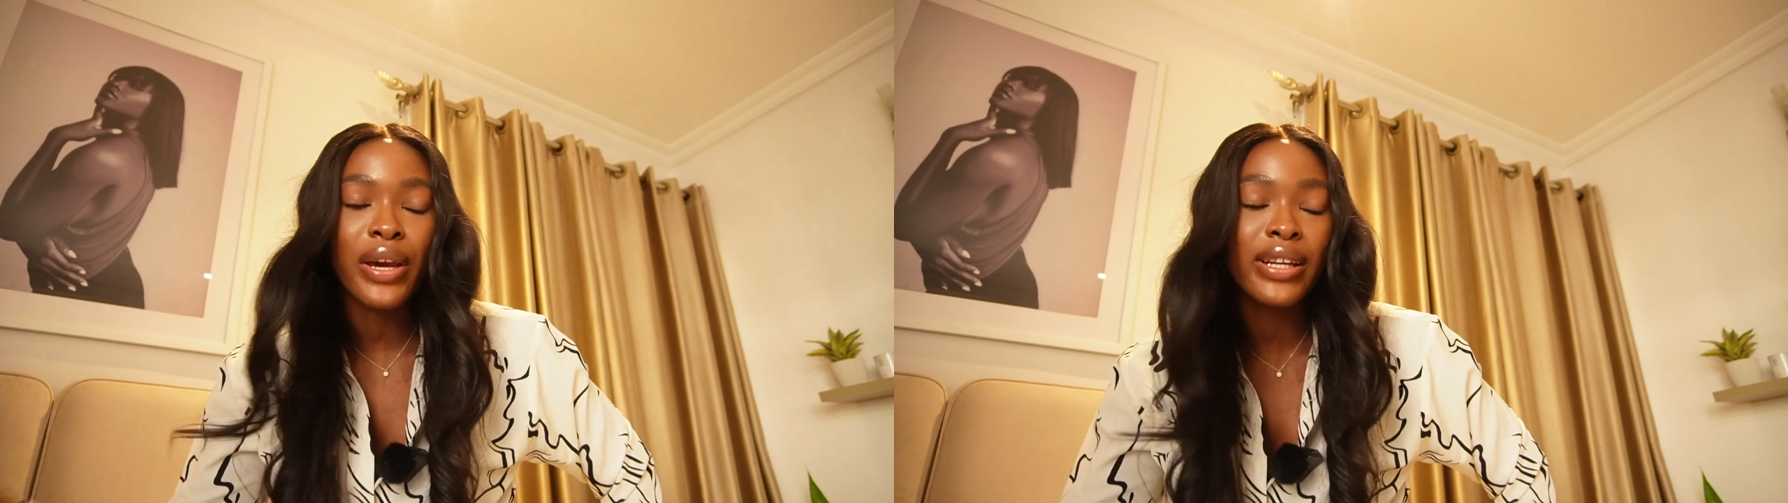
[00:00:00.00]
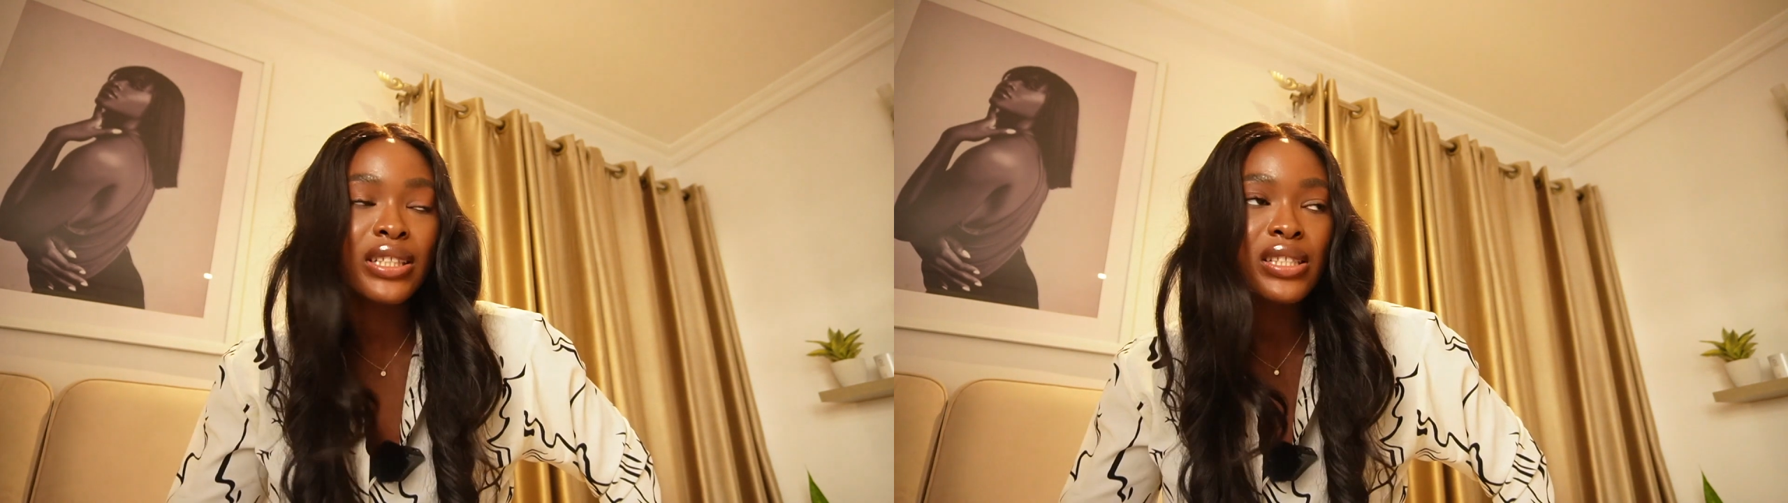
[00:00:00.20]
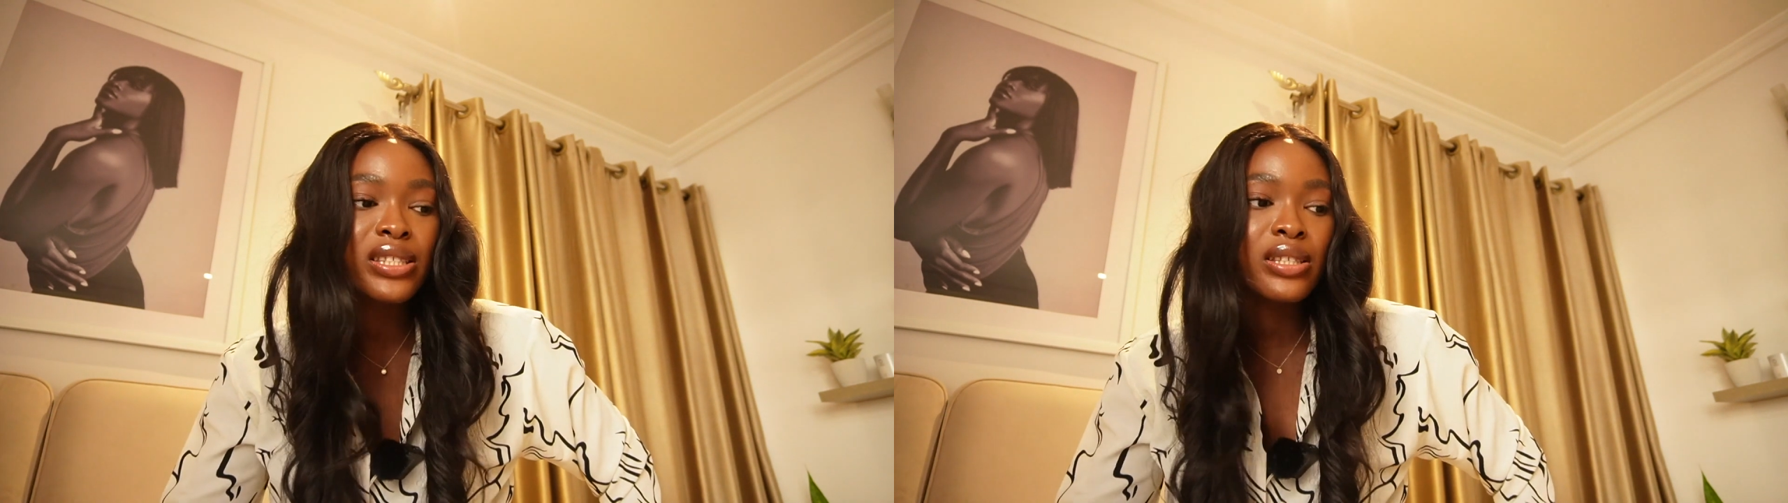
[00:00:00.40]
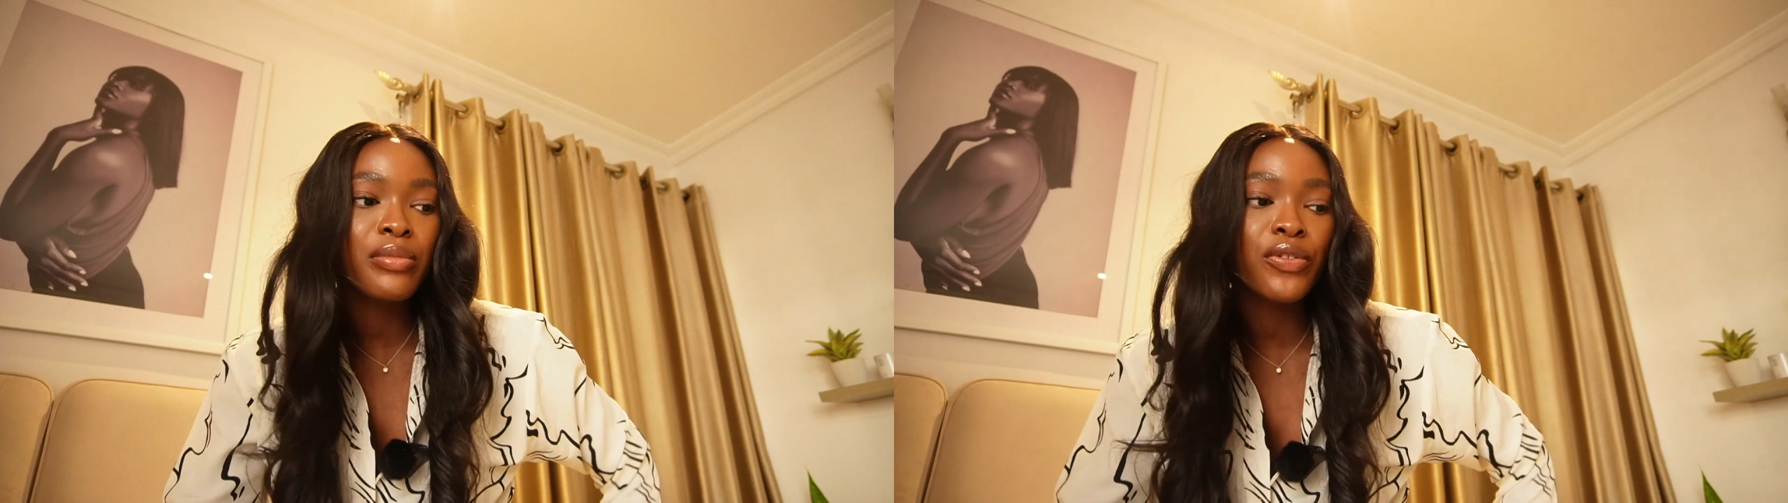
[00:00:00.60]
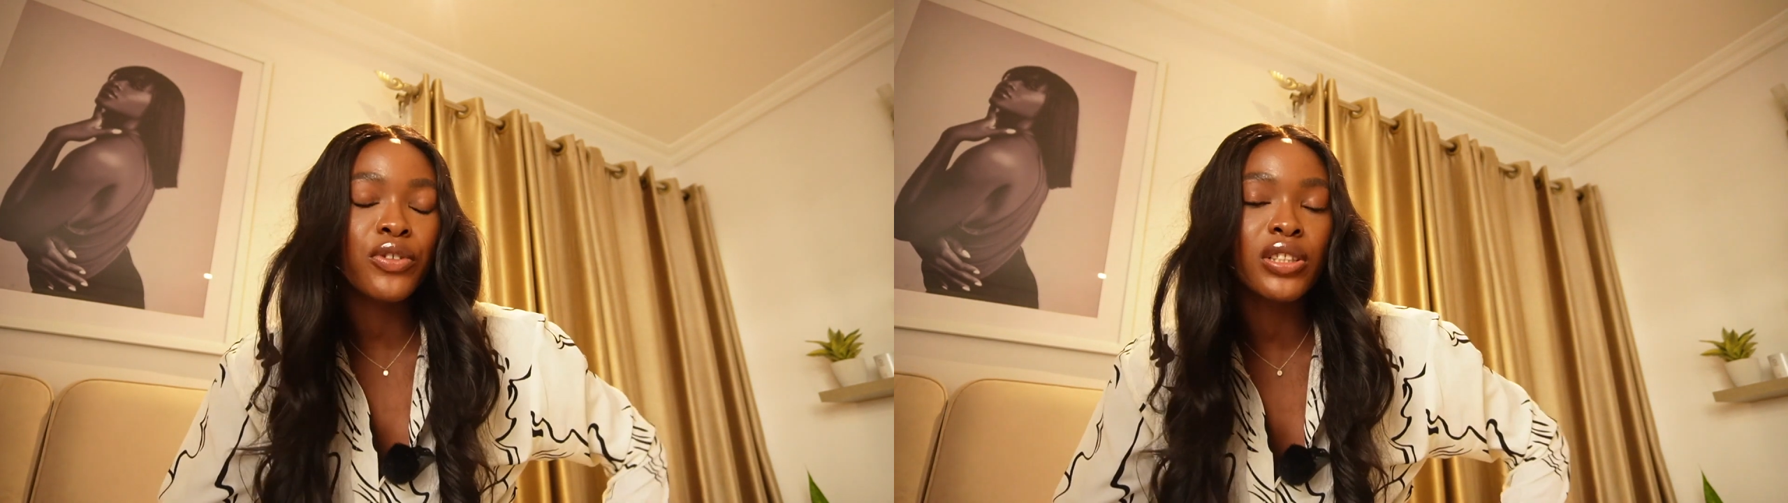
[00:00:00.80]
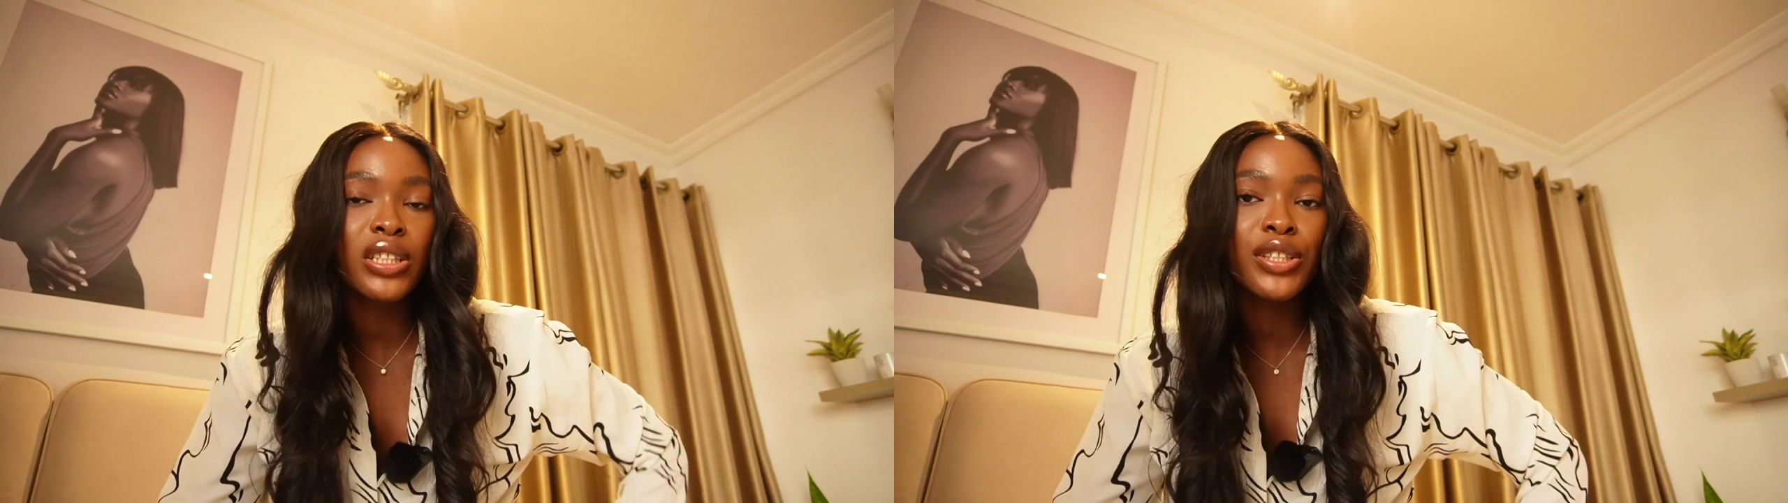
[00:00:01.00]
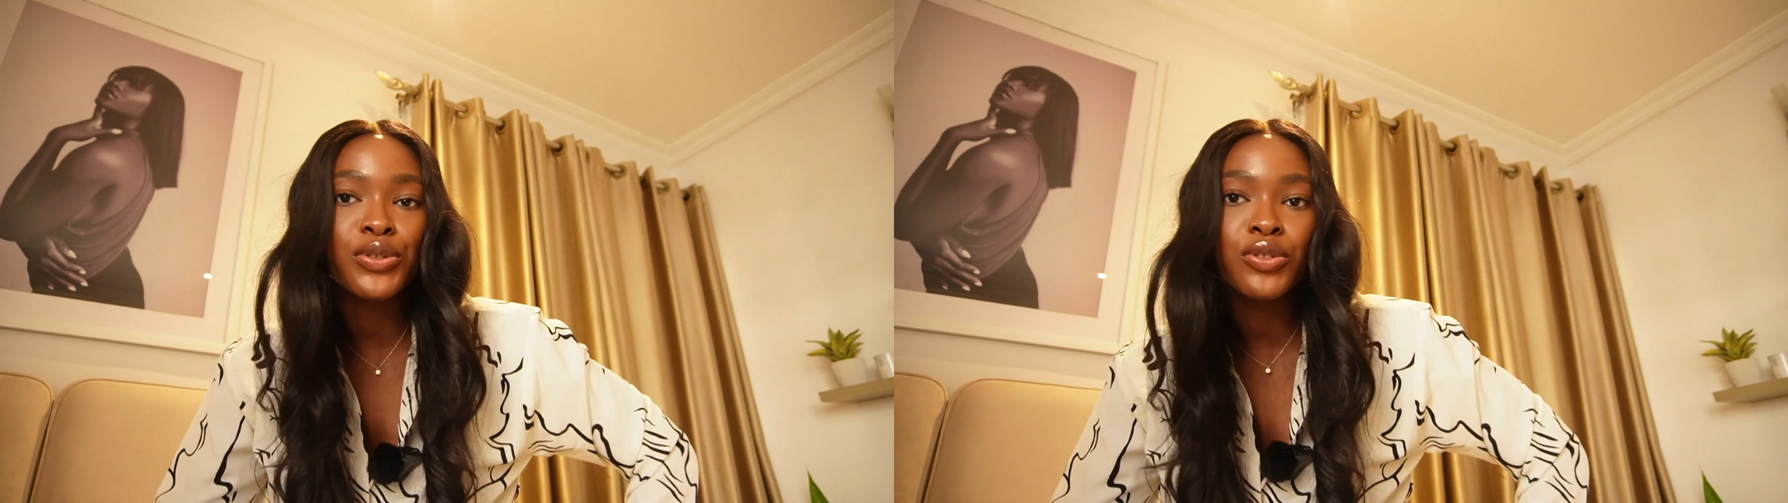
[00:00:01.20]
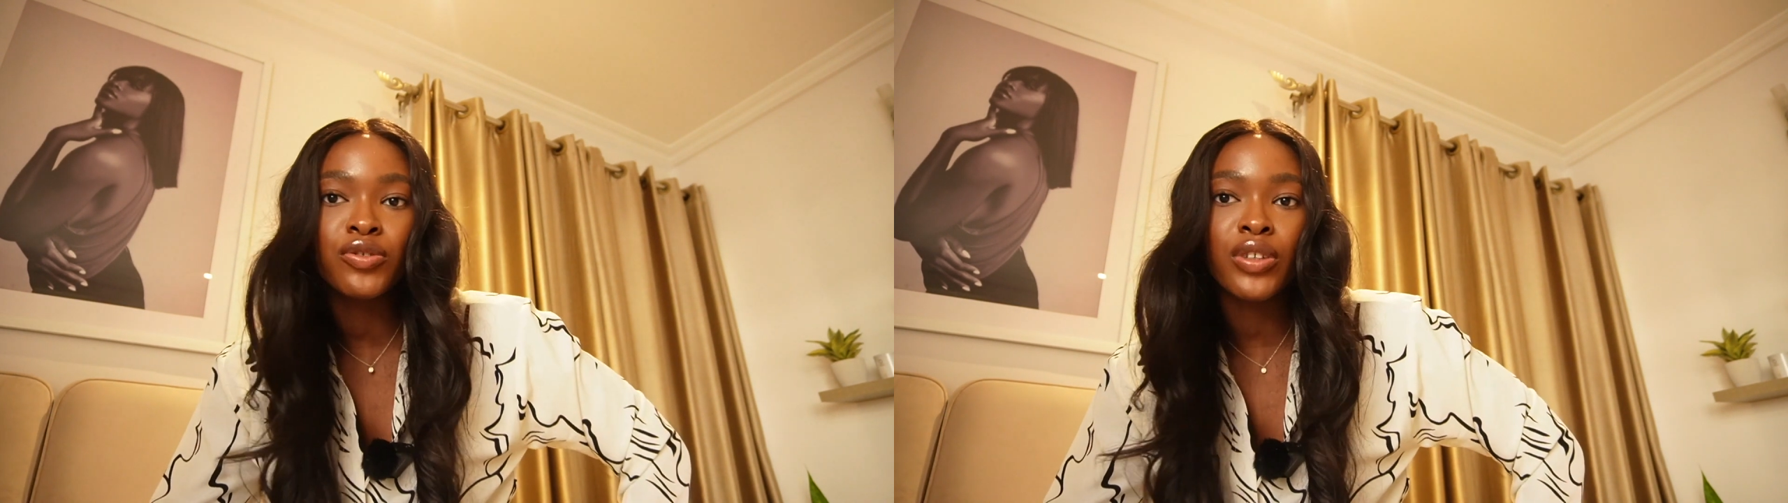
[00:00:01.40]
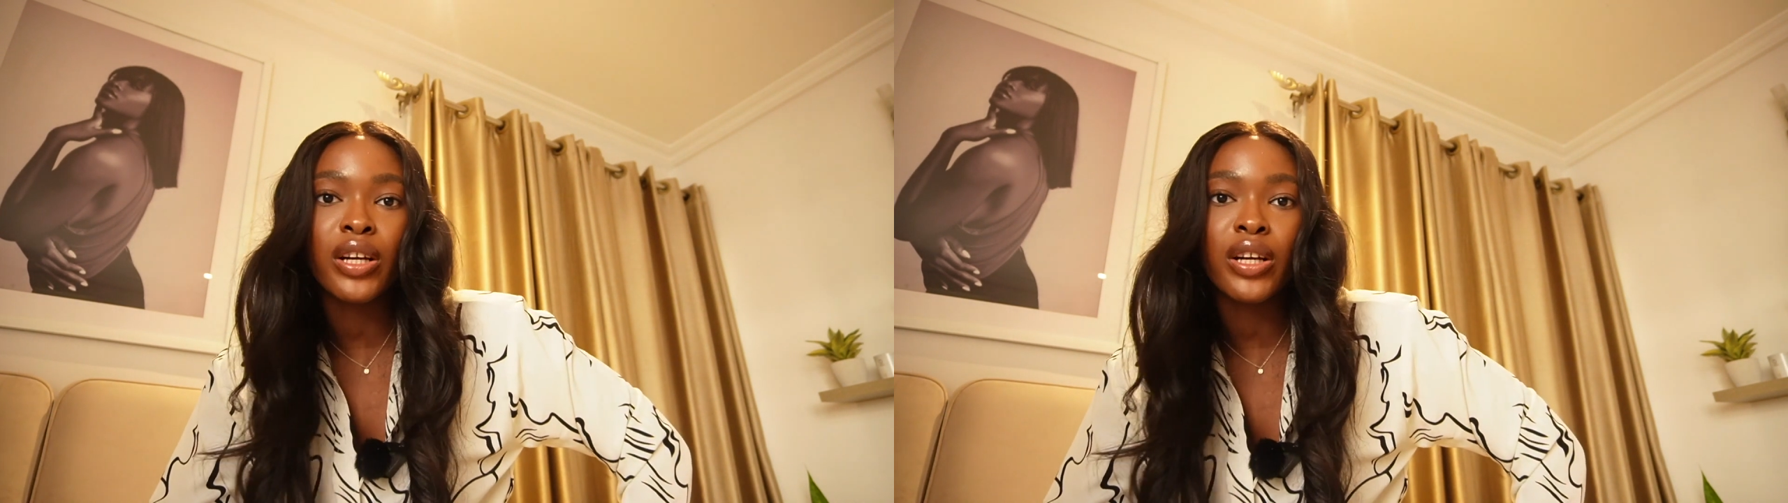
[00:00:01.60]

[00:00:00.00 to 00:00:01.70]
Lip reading: edit before the day is over,